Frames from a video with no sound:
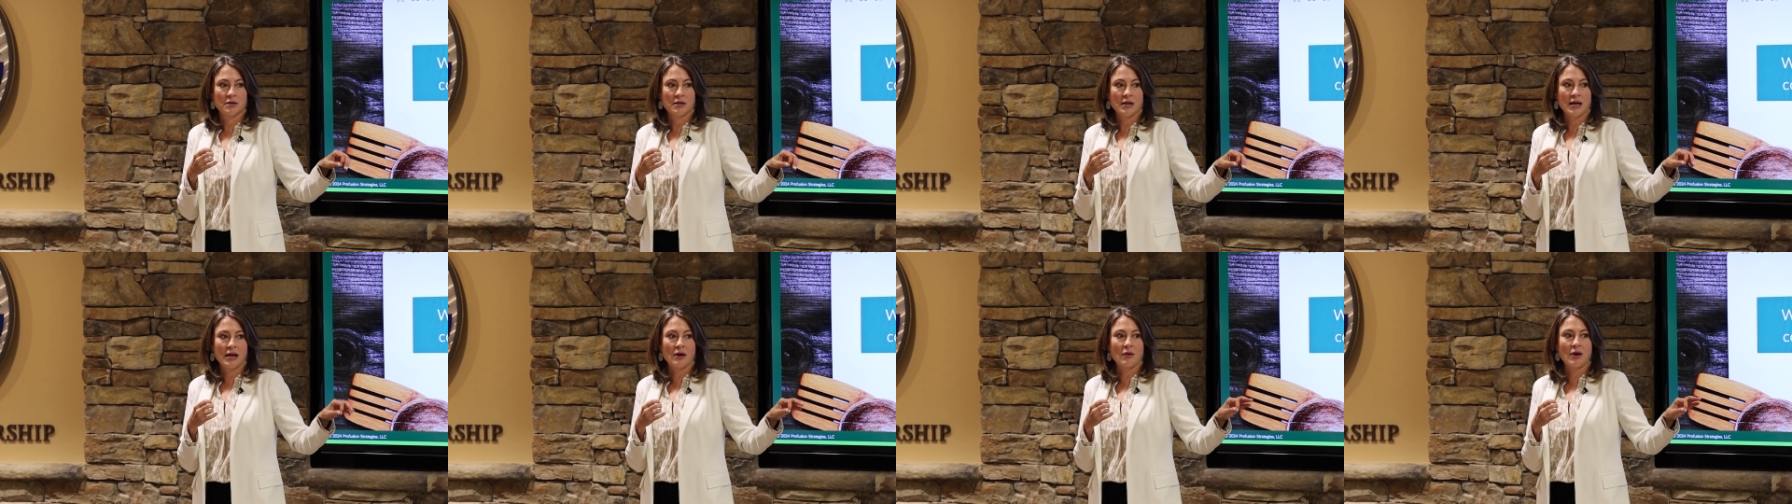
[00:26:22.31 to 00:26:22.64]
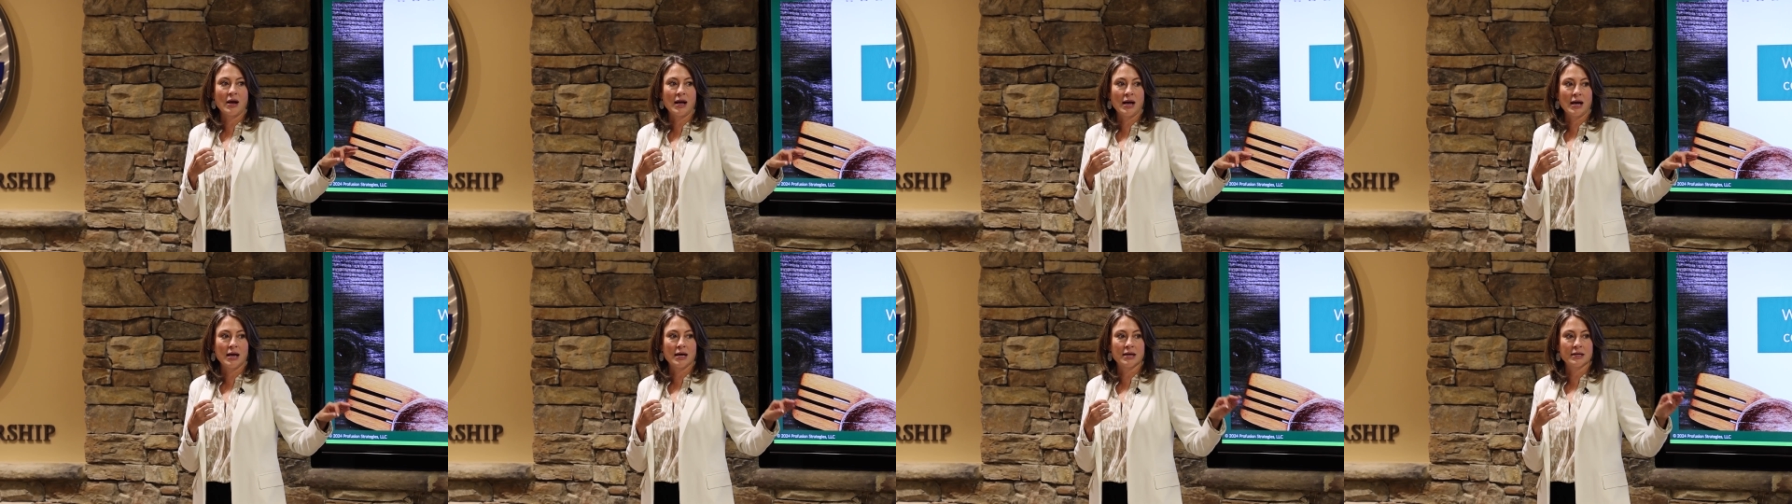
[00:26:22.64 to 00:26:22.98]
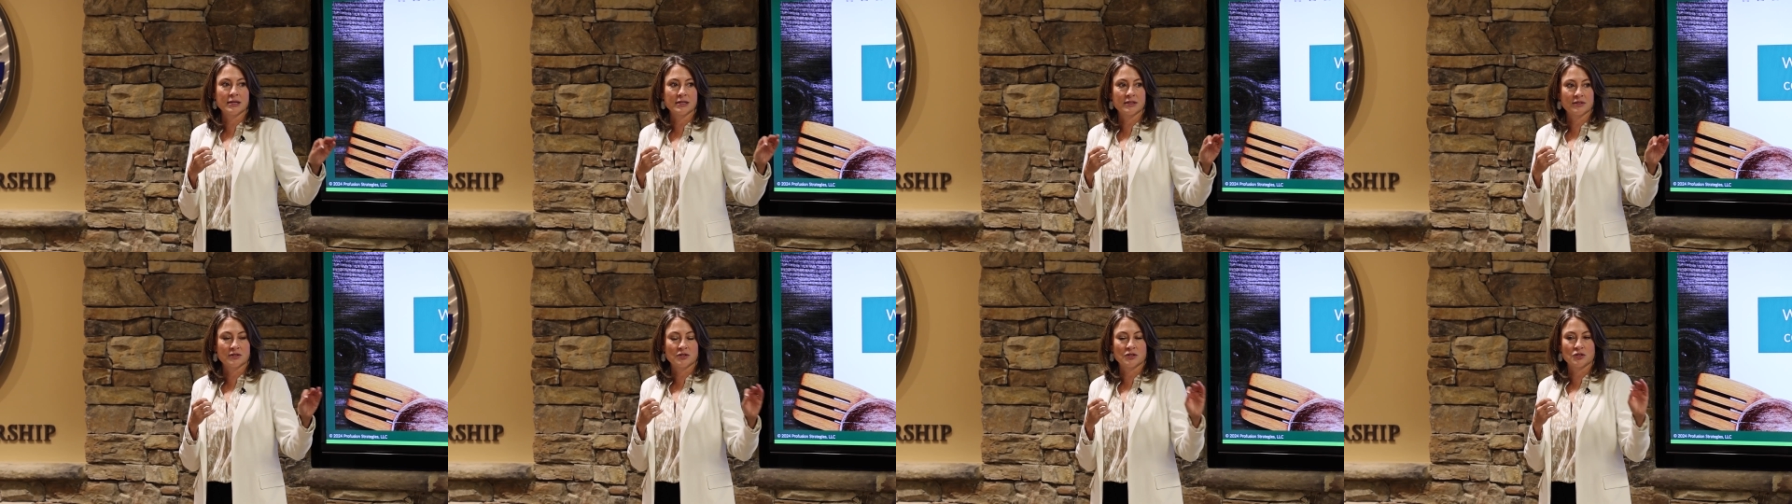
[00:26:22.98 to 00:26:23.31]
How high
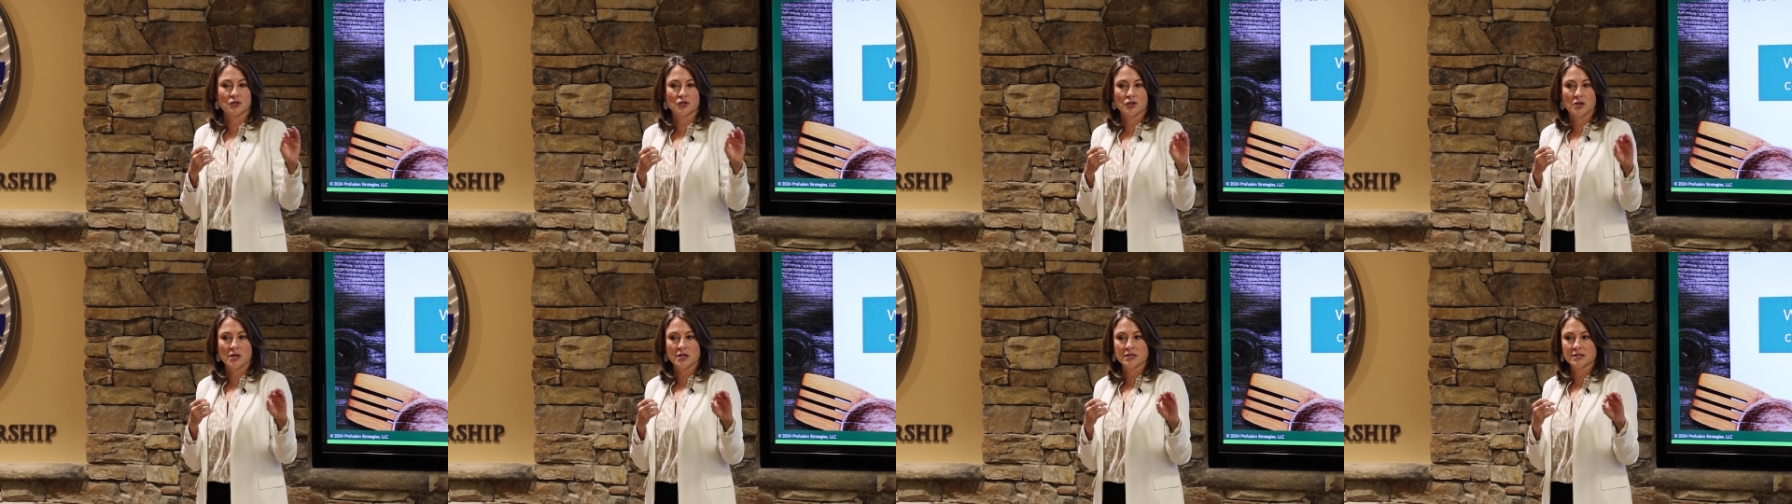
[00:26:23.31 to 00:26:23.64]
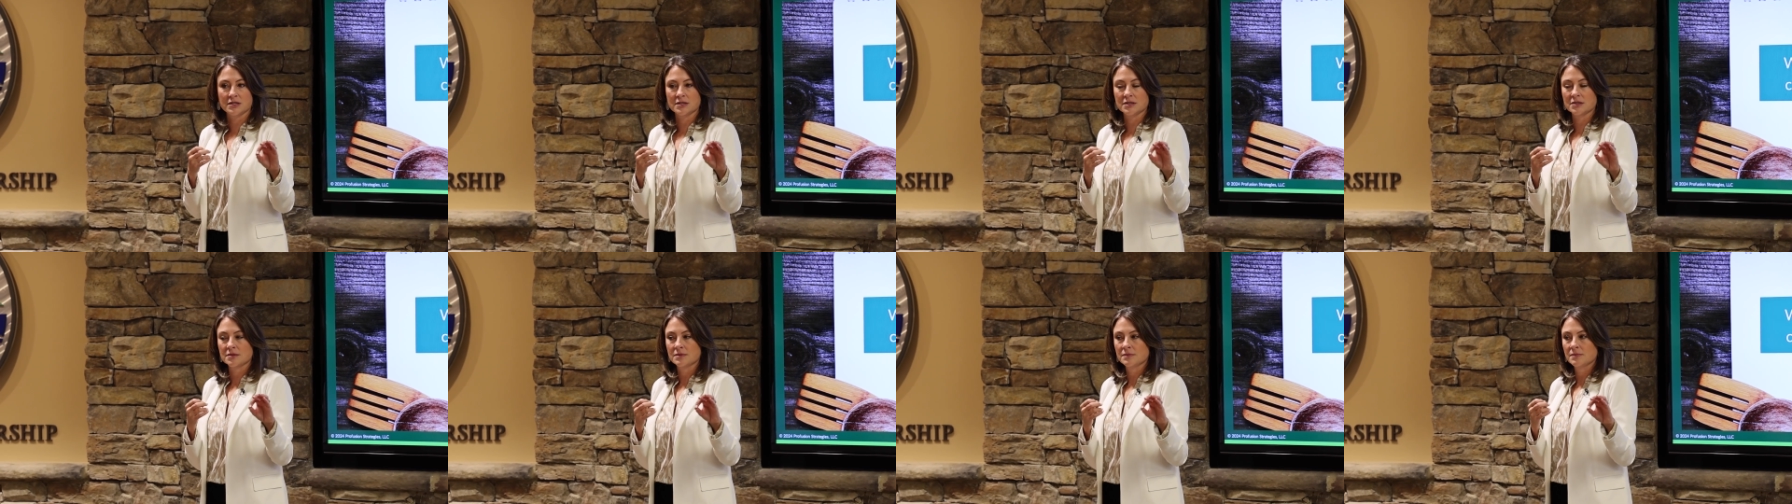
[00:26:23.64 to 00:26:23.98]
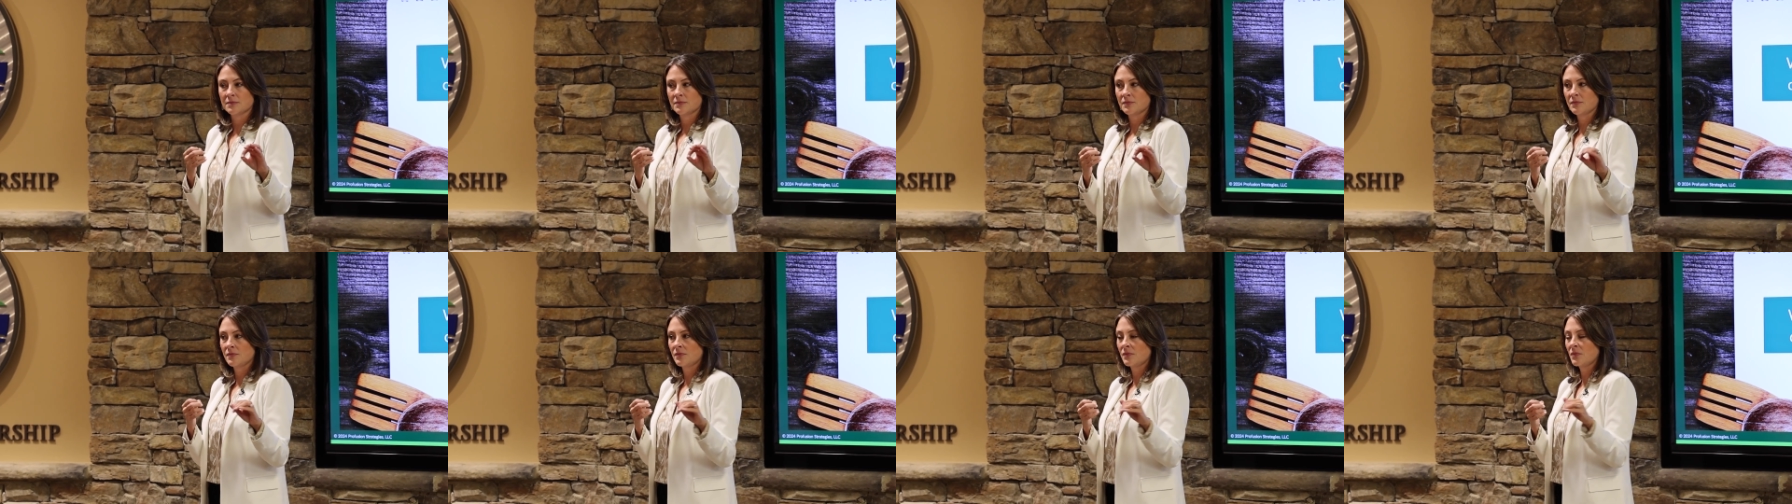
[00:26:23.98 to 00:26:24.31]
is the trust?
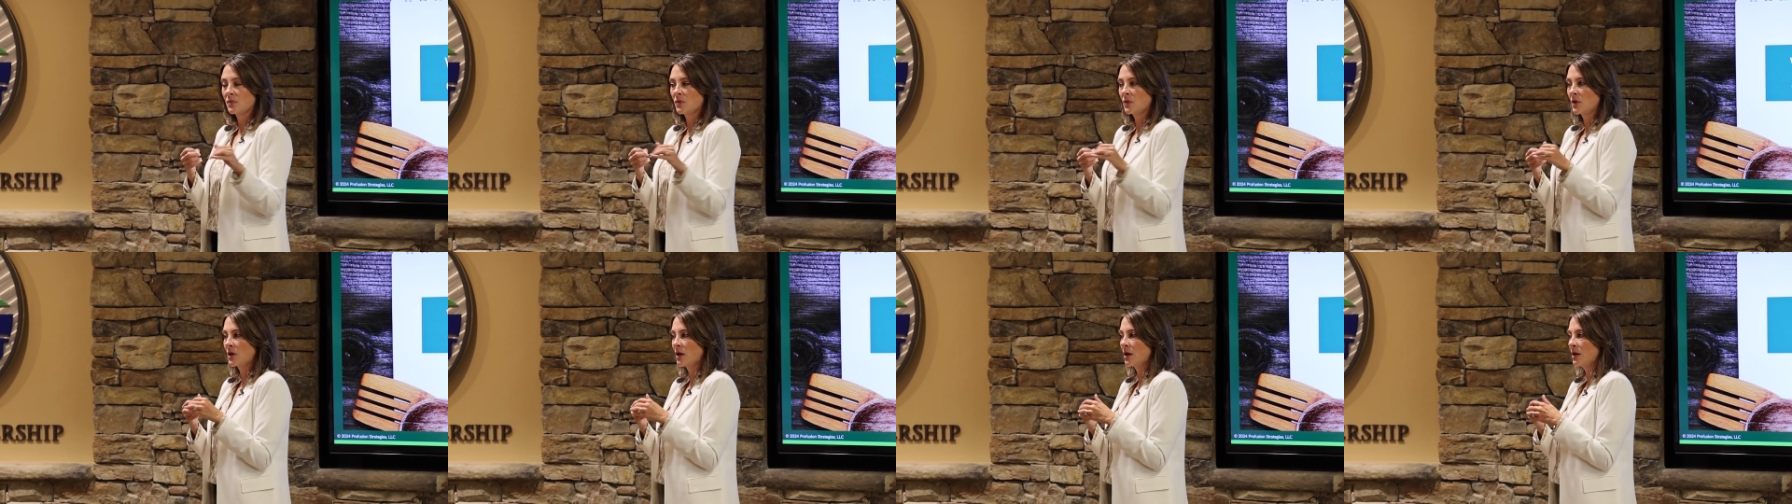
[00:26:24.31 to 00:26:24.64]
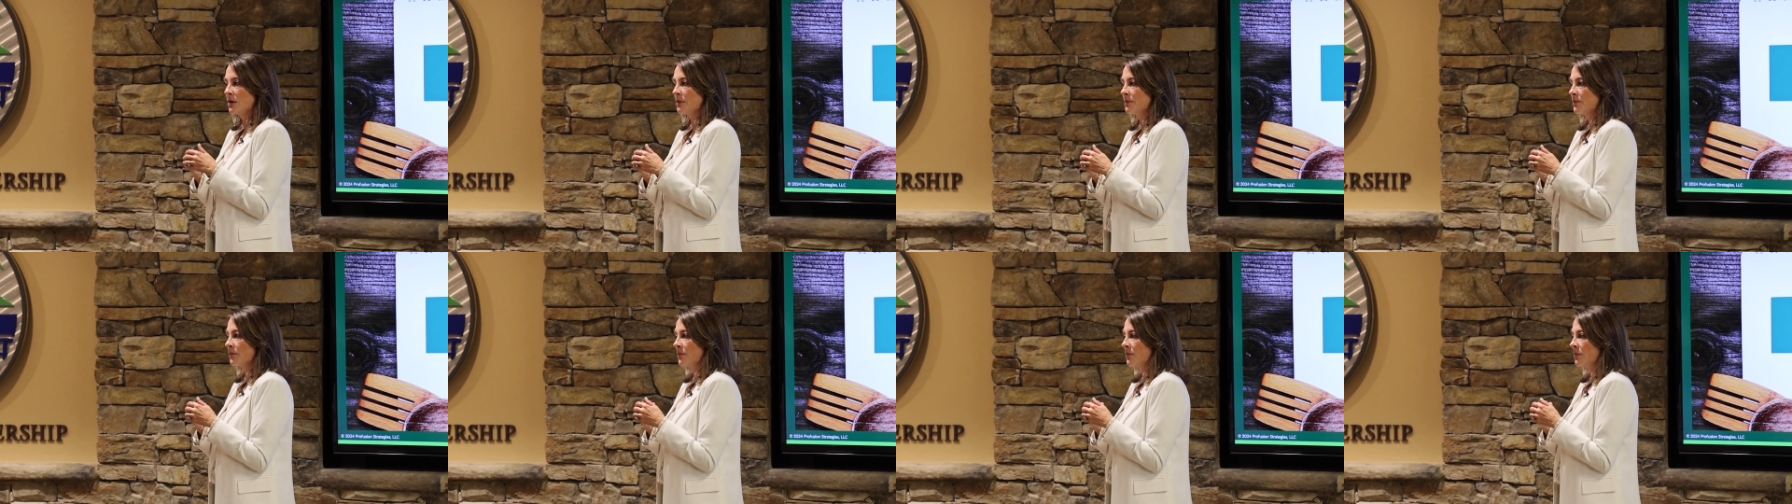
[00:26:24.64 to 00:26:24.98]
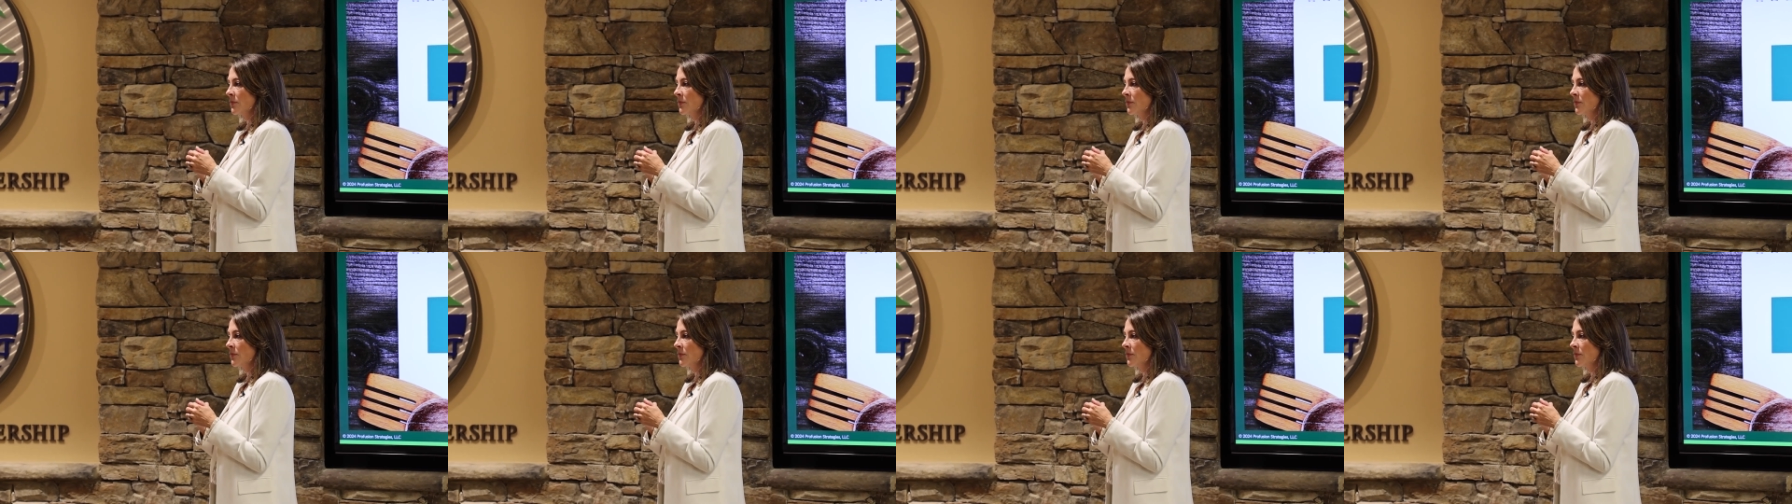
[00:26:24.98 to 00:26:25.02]
Okay?